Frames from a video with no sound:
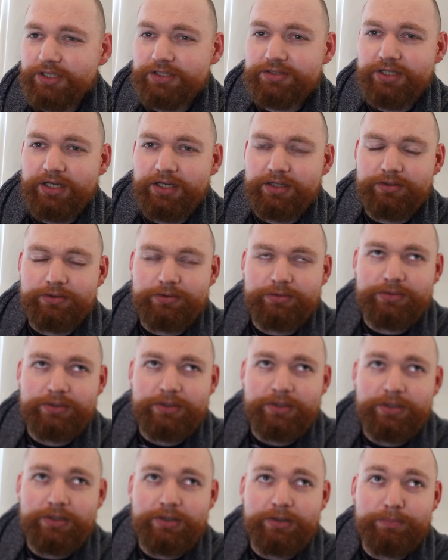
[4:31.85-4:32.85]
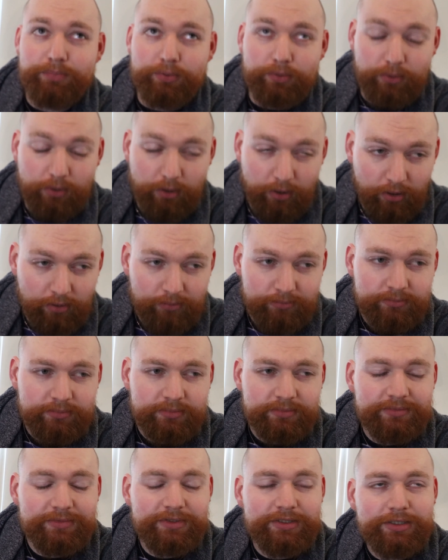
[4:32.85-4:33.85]
Azaro Pour
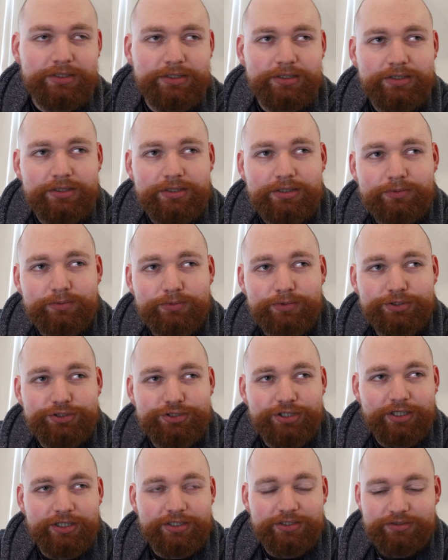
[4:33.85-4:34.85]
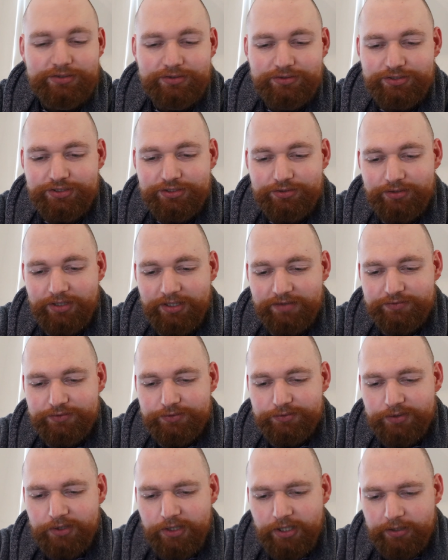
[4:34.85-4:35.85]
Homme, which I still have
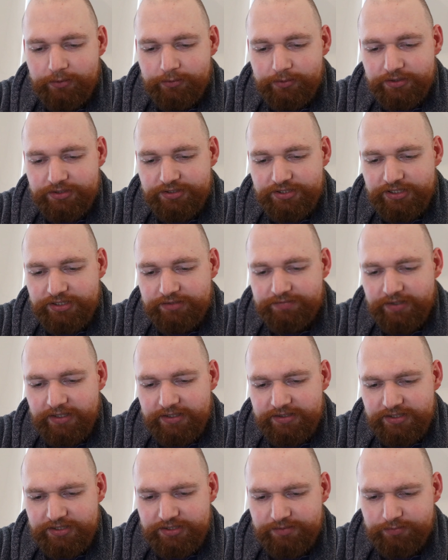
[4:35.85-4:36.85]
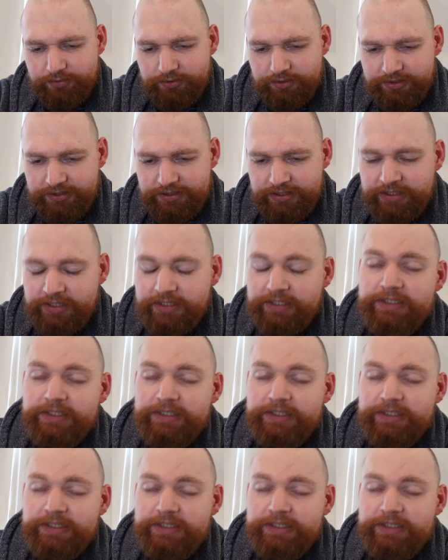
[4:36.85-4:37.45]
to receive at this point.